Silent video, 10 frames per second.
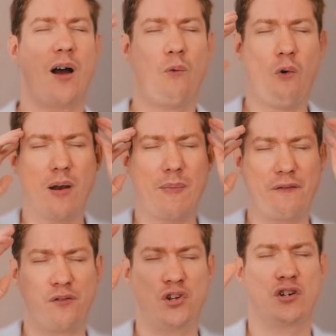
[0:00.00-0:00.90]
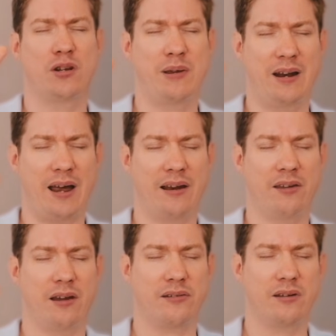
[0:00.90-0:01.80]
I want my future to be like
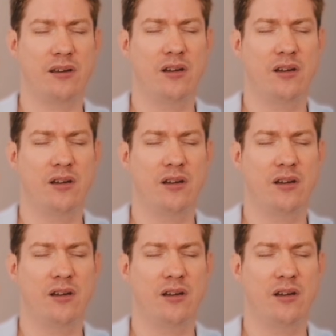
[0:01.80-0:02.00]
this,